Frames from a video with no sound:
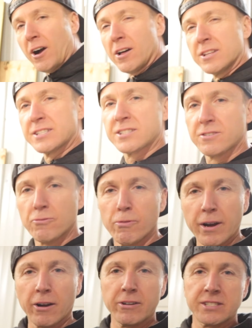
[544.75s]
all this
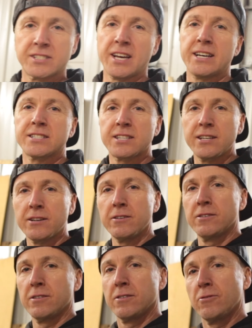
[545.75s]
rigorous testing,